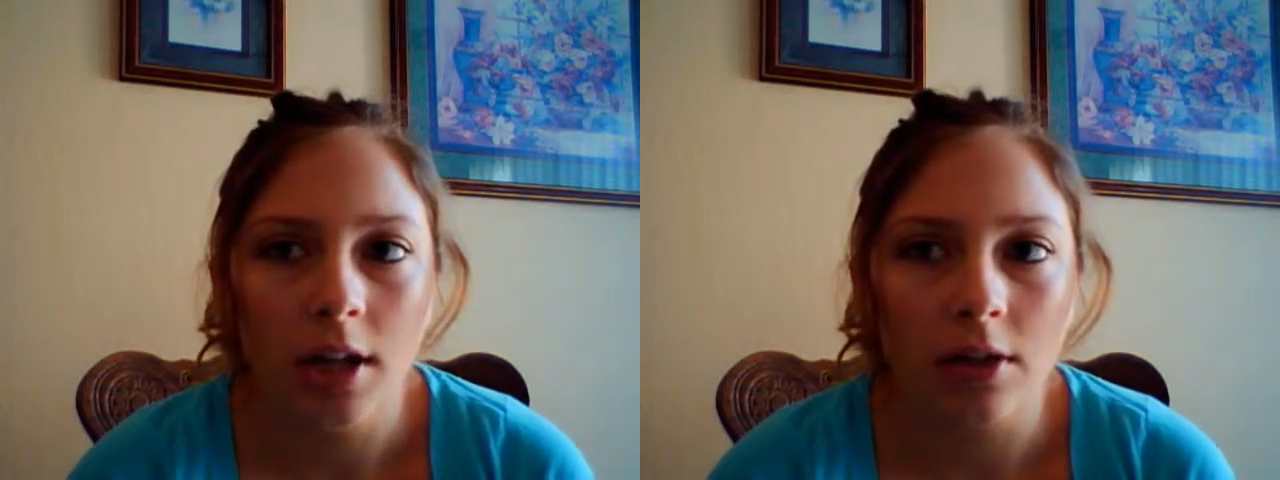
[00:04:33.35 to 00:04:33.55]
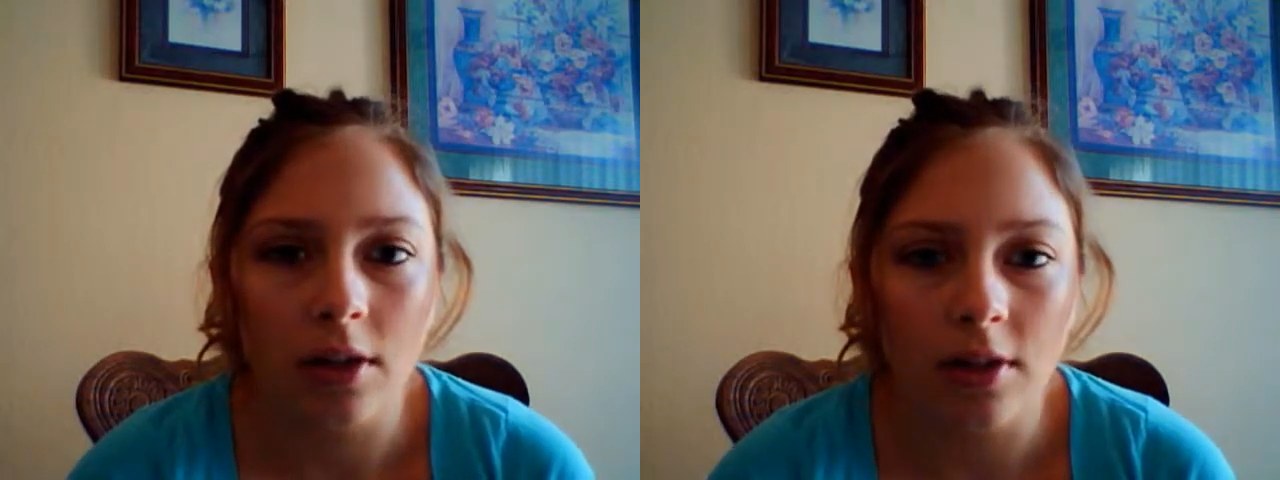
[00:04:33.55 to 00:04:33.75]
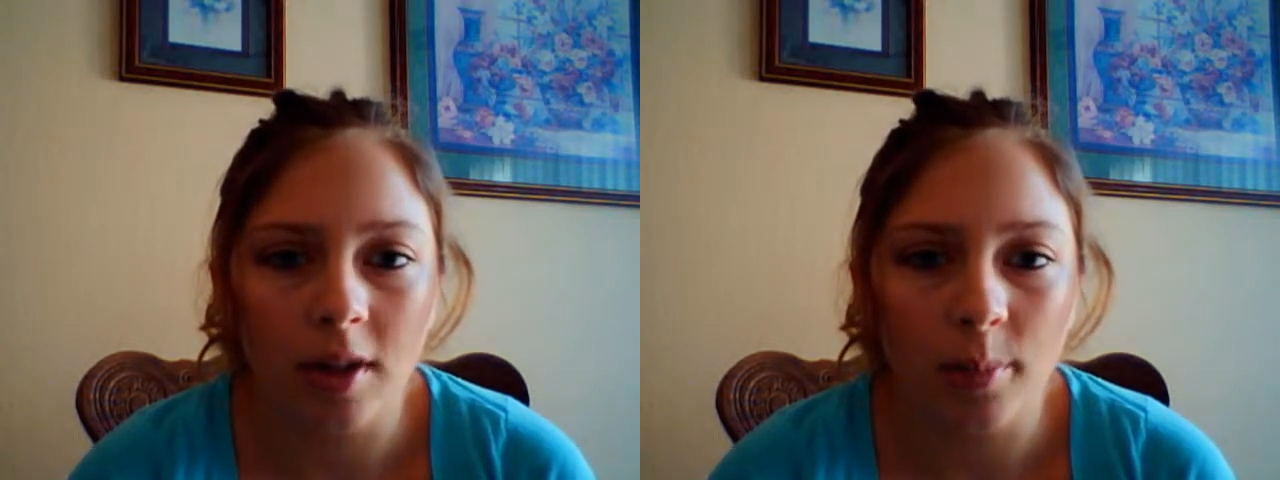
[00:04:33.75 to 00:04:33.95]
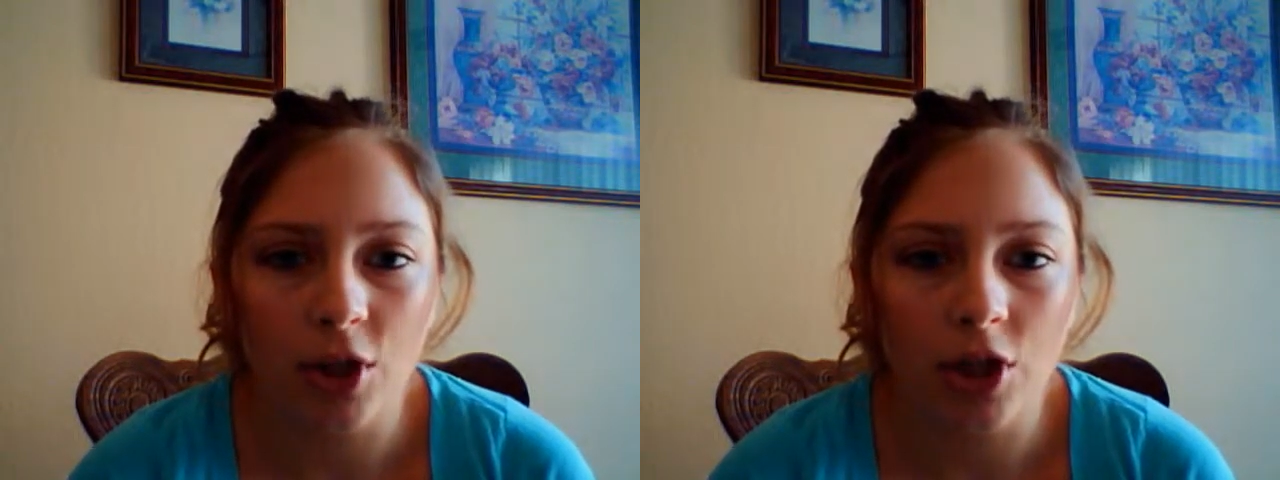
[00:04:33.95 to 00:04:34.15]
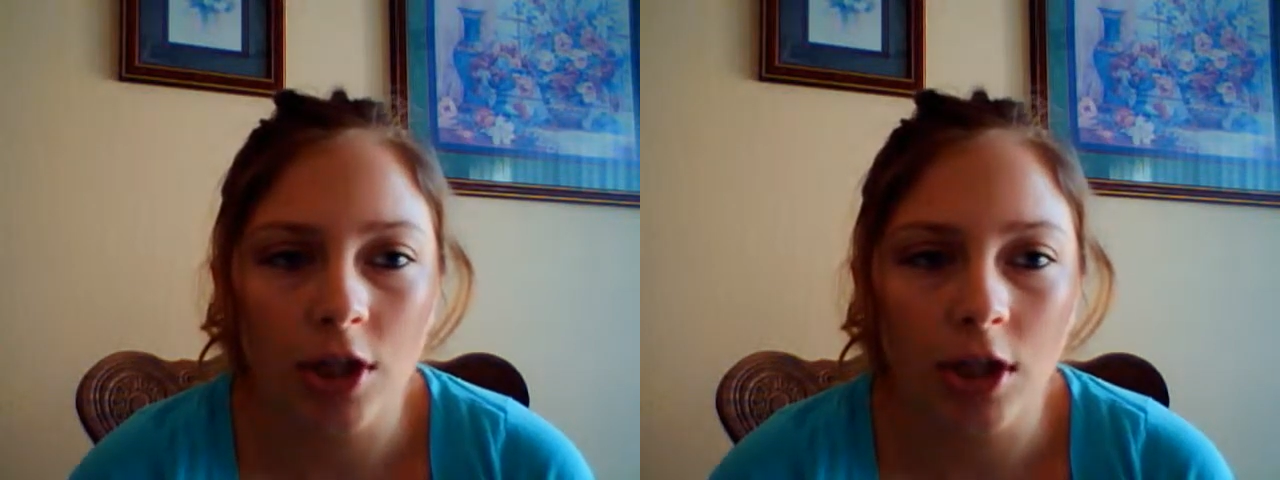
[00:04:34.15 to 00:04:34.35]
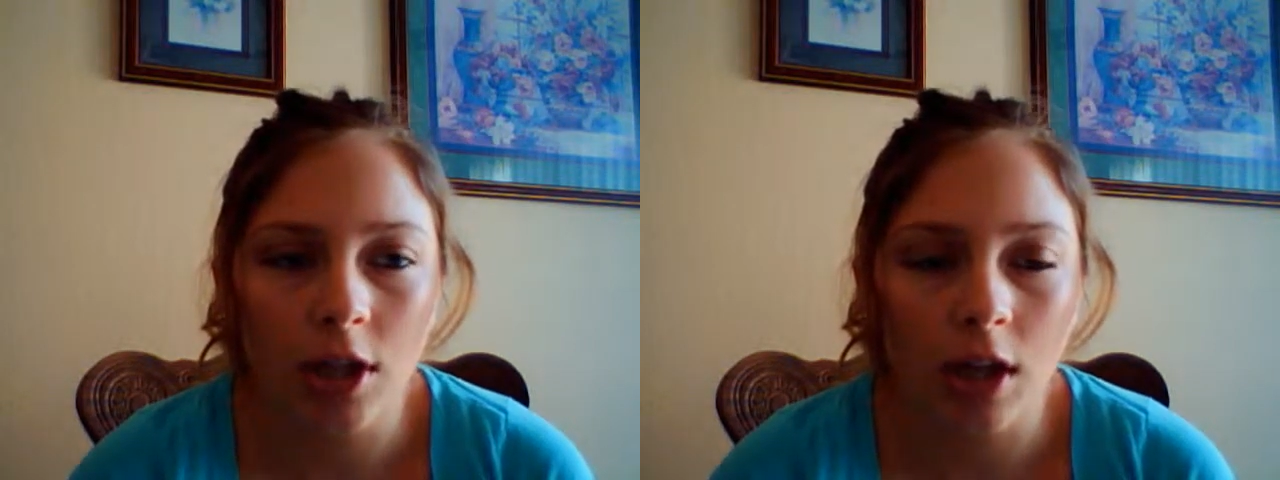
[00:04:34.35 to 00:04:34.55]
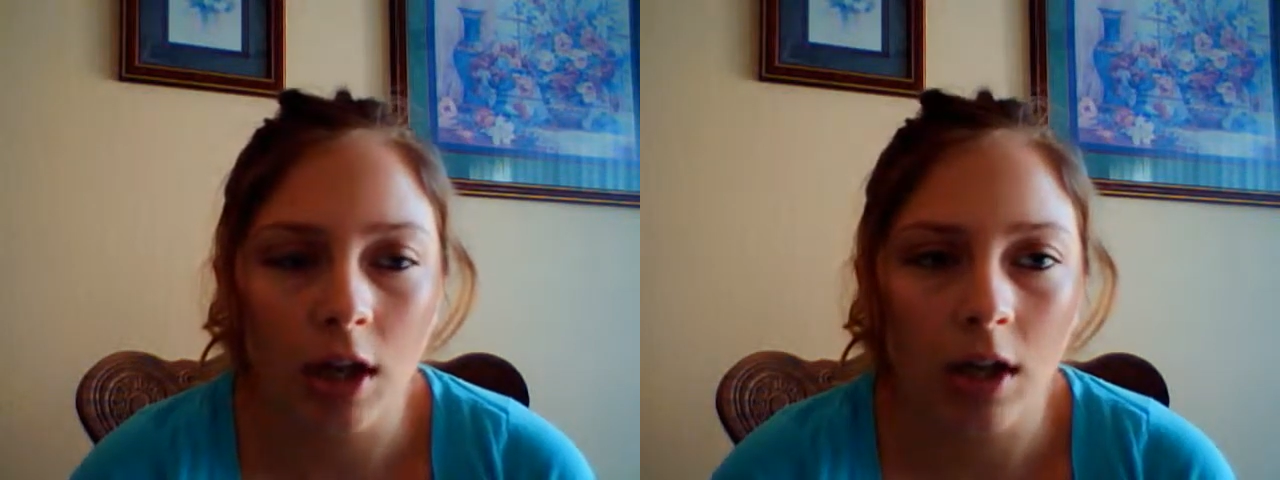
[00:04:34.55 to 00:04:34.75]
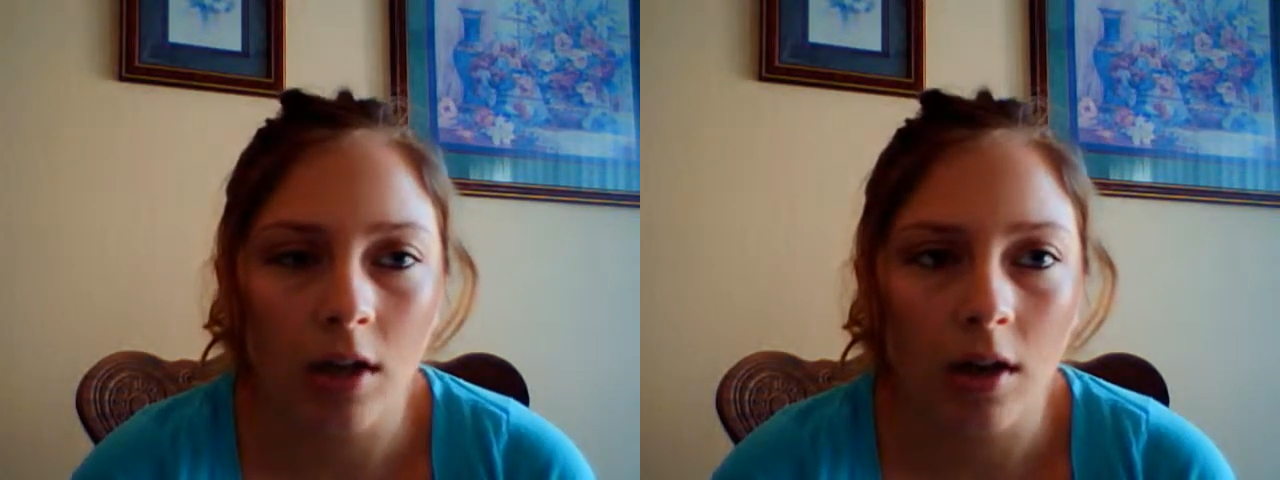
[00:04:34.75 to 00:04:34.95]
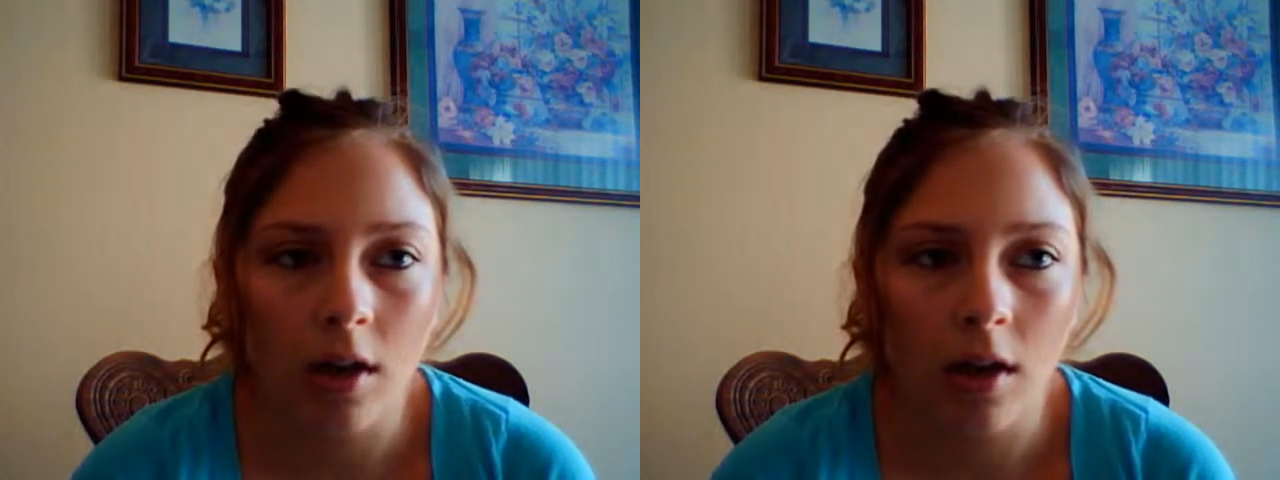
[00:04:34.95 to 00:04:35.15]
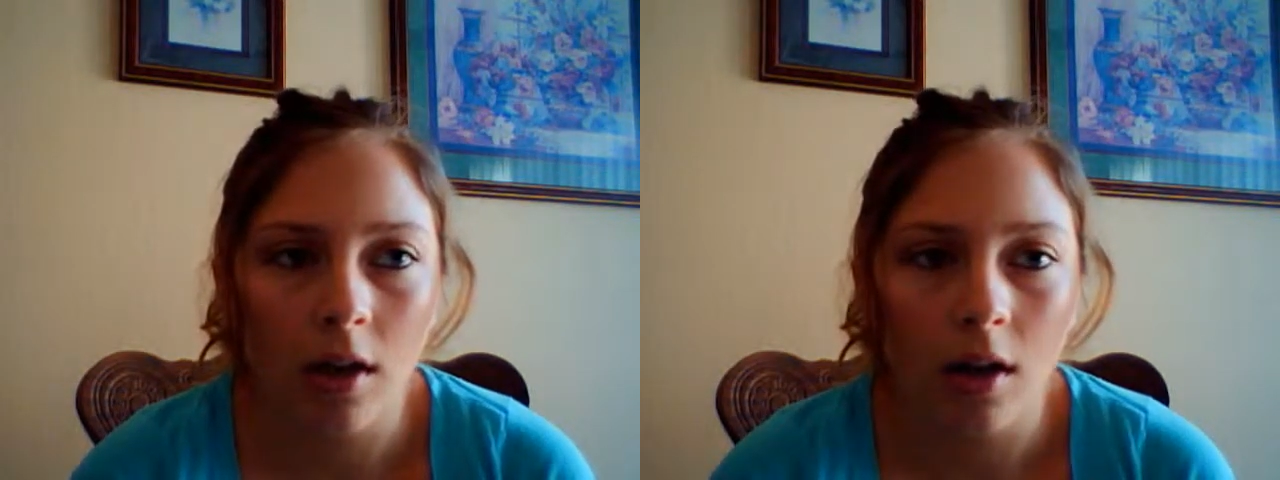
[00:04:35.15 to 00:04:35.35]
so i started pushing
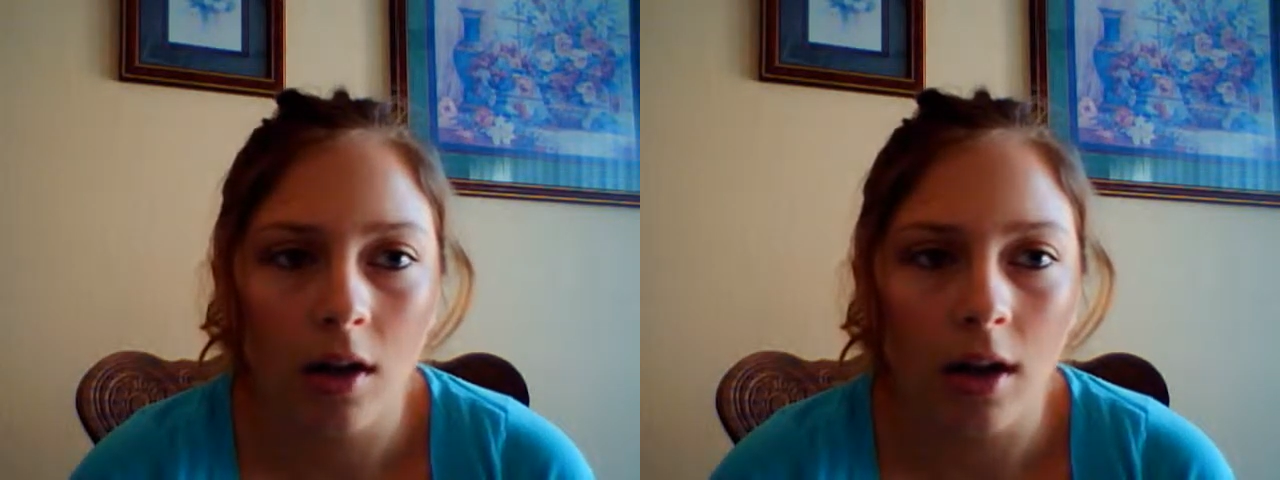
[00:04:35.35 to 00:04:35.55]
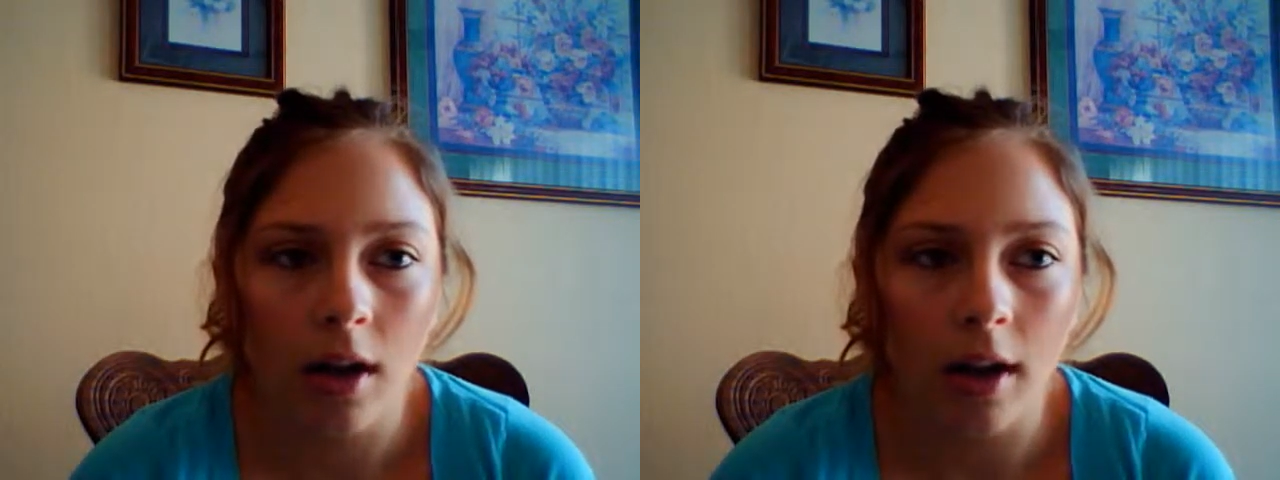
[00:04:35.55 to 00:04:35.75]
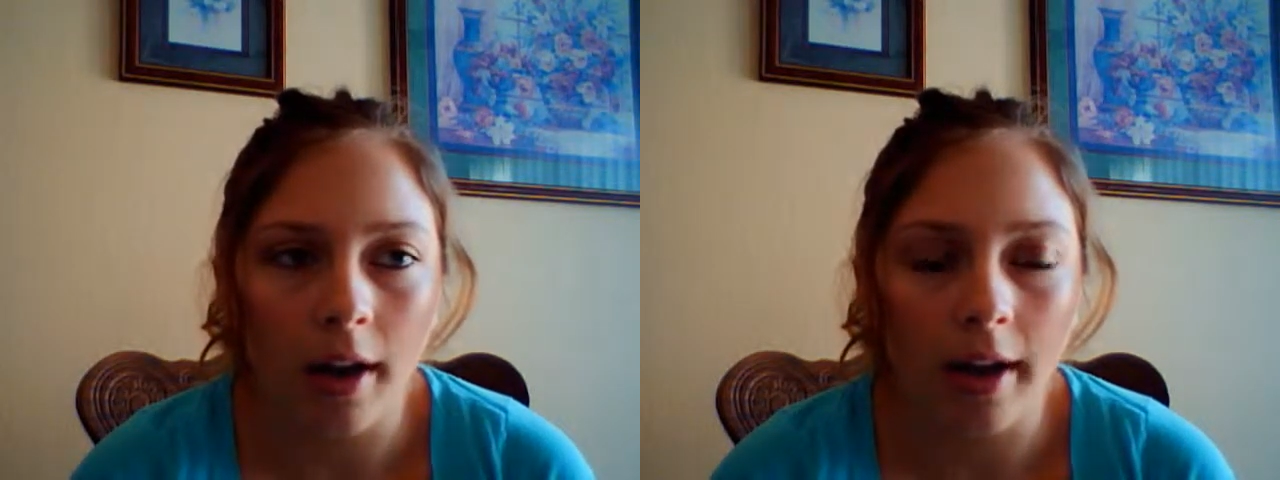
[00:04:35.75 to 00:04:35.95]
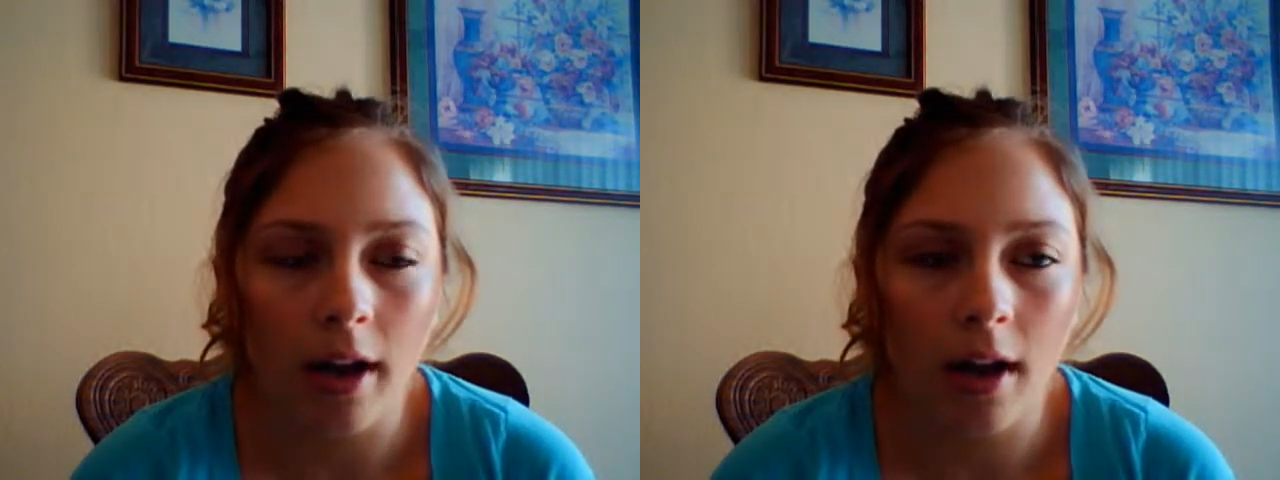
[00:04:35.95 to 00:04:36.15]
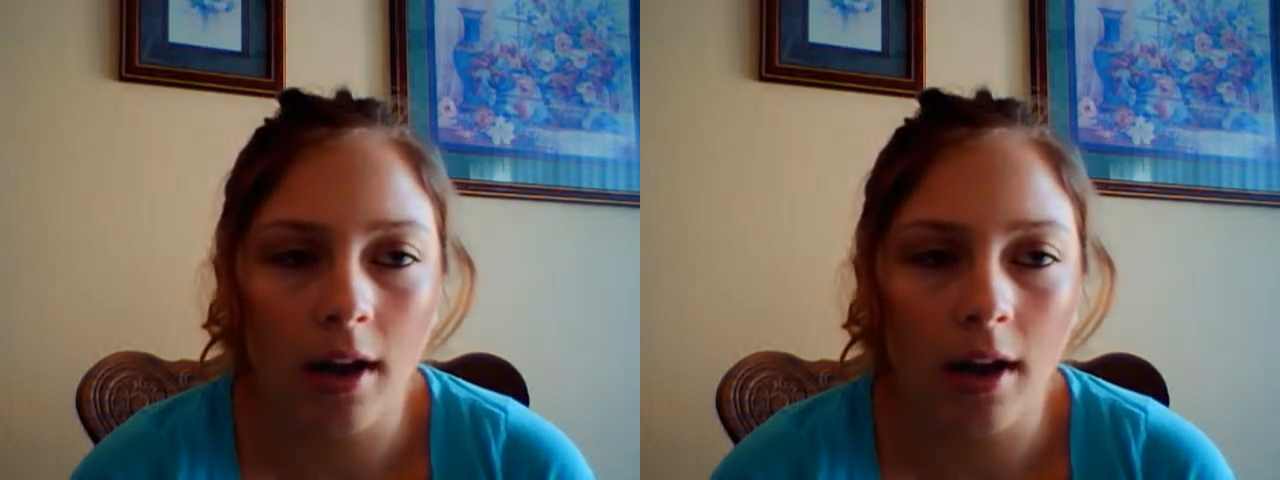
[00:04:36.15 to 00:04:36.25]
and like